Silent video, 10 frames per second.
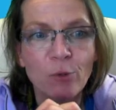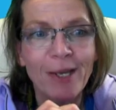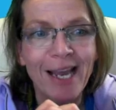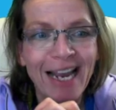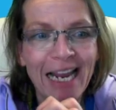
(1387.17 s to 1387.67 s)

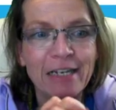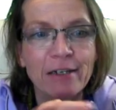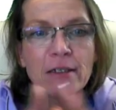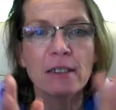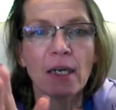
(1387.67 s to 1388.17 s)
need to be
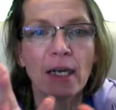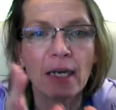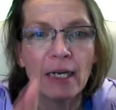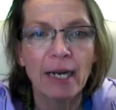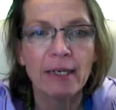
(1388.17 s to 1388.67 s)
added
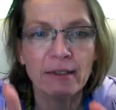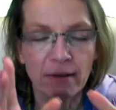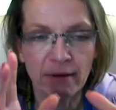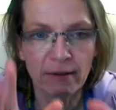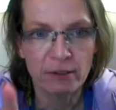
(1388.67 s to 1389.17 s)

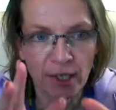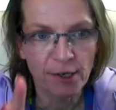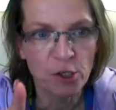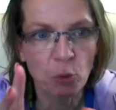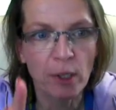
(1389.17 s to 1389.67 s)
at
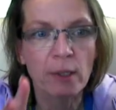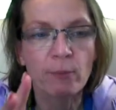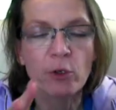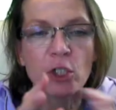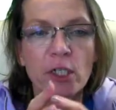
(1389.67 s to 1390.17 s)
the stage
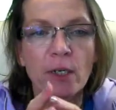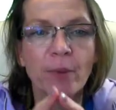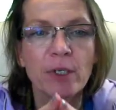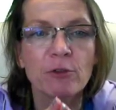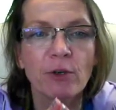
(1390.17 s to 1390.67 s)
when the
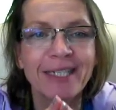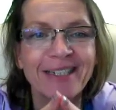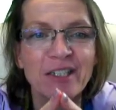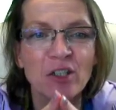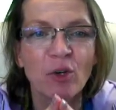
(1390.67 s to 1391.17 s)
project
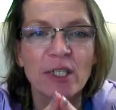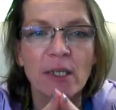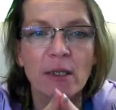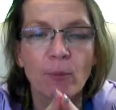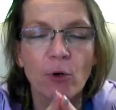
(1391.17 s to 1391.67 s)
administrator is
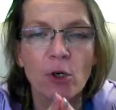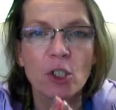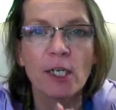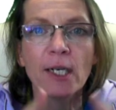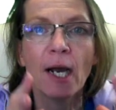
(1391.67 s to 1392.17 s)
creating the
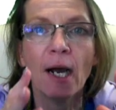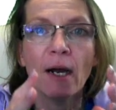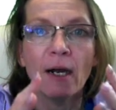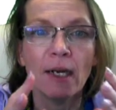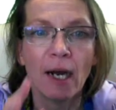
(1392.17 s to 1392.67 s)
project
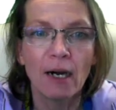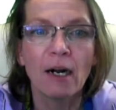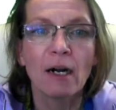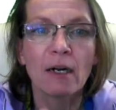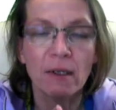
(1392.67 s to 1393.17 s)

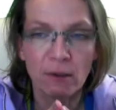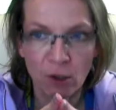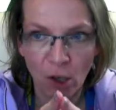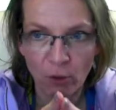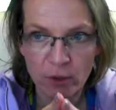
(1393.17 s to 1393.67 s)

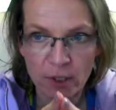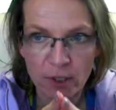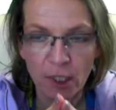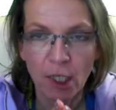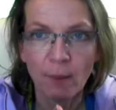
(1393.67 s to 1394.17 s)
are the
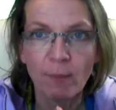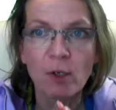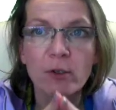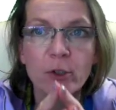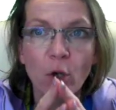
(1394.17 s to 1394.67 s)
codes.
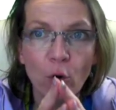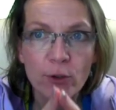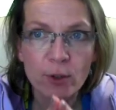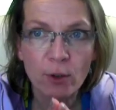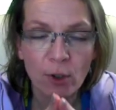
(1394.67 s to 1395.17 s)

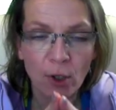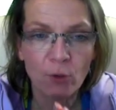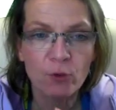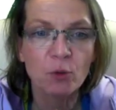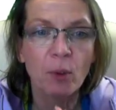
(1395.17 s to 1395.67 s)
Because also
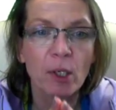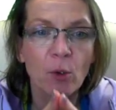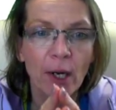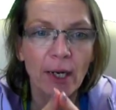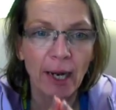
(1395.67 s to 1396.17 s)
the
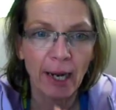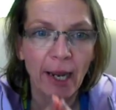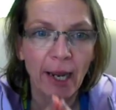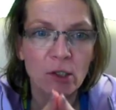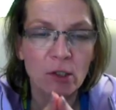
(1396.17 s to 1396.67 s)
codes, when you
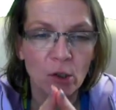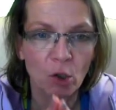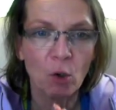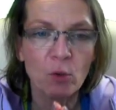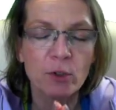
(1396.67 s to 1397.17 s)

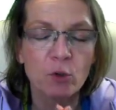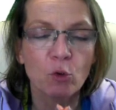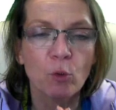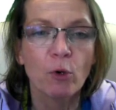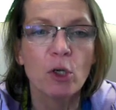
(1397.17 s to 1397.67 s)
add
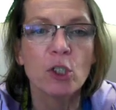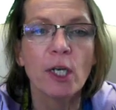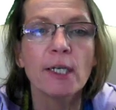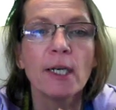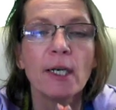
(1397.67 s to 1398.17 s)
codes to a
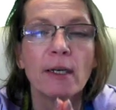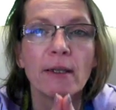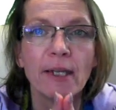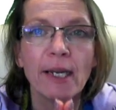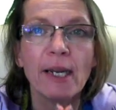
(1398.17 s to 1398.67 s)
project,
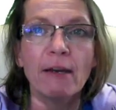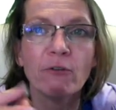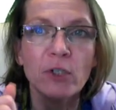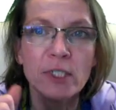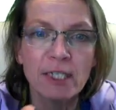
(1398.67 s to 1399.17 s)

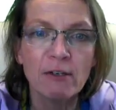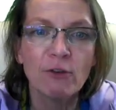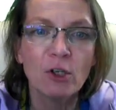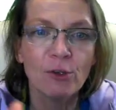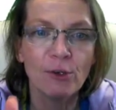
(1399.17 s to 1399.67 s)
they
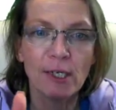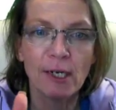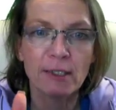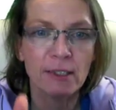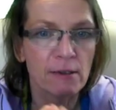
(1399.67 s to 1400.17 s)
receive a
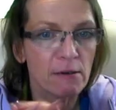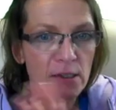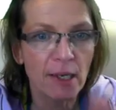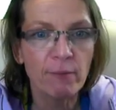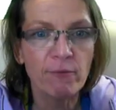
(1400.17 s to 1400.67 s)
unique
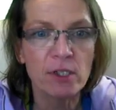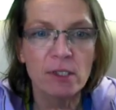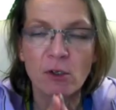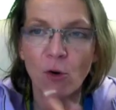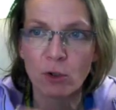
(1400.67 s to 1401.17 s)
ID. The
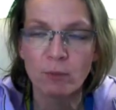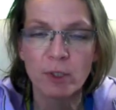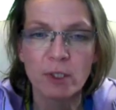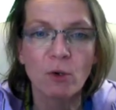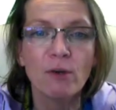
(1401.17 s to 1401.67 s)
same with
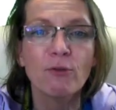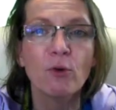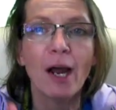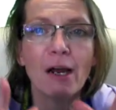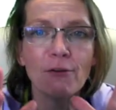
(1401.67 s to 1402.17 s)
documents.
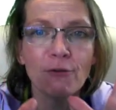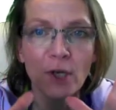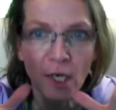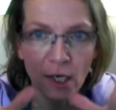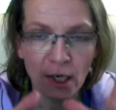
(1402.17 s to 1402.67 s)
So if you
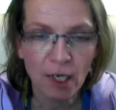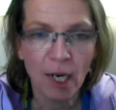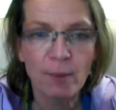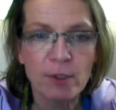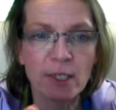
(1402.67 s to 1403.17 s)
have
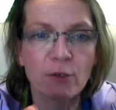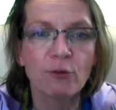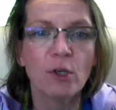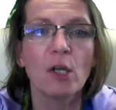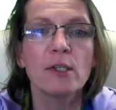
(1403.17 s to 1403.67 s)
a
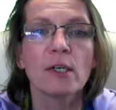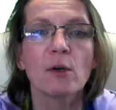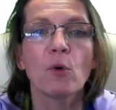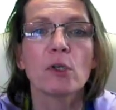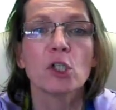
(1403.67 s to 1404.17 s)
common set of
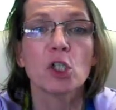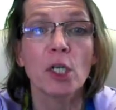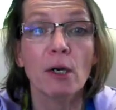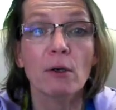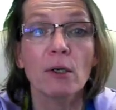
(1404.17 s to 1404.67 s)
codes that you want
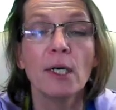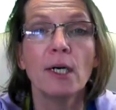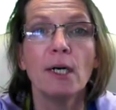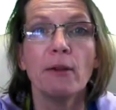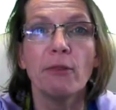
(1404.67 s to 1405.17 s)
to
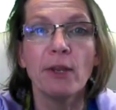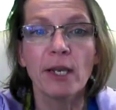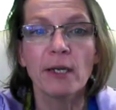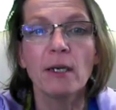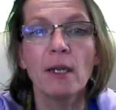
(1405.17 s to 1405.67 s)
share,
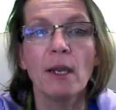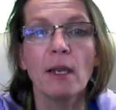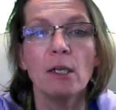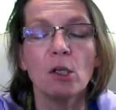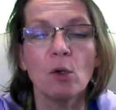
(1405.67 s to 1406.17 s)

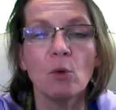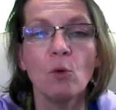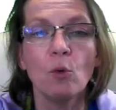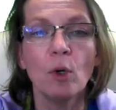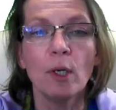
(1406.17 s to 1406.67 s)
then
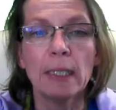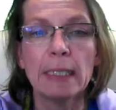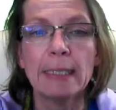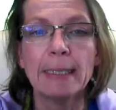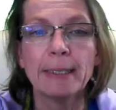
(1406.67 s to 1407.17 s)
you
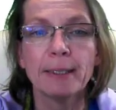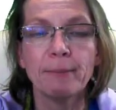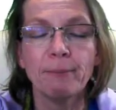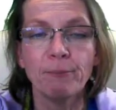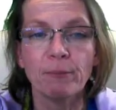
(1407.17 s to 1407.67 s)

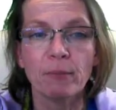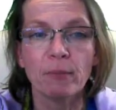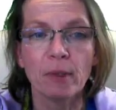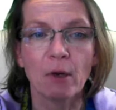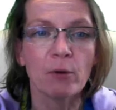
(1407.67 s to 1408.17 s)

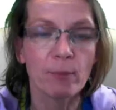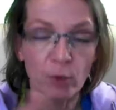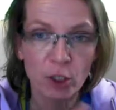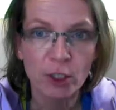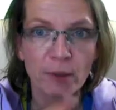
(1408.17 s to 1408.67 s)

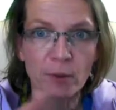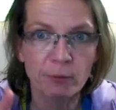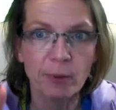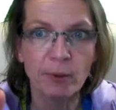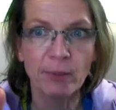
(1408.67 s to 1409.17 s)
or the
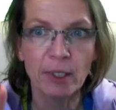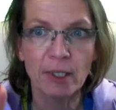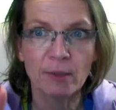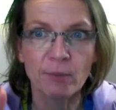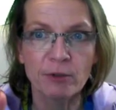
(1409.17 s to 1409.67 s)
project
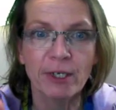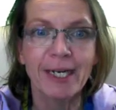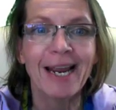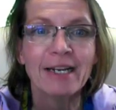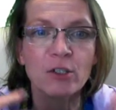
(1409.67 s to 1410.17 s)

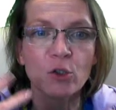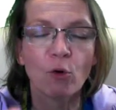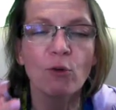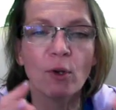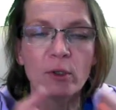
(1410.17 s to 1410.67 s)
administrator
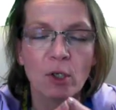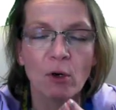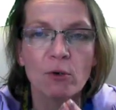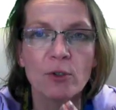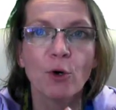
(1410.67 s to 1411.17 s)
adds all
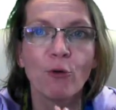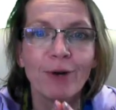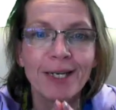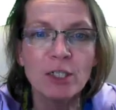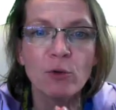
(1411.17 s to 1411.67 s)
those
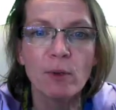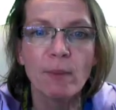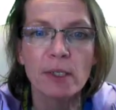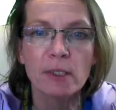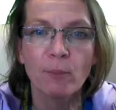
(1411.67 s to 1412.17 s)
codes already
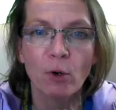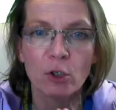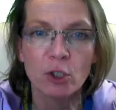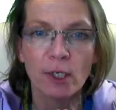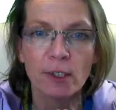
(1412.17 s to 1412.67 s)
to the
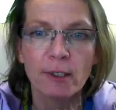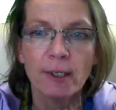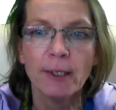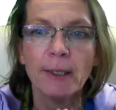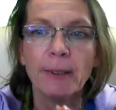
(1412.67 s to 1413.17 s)
master
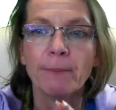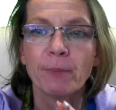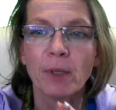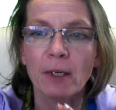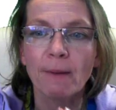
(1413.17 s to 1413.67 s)
project.
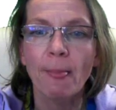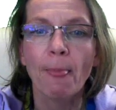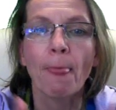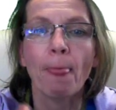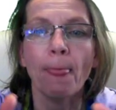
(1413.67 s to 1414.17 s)

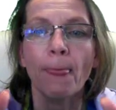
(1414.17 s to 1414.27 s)
Yeah.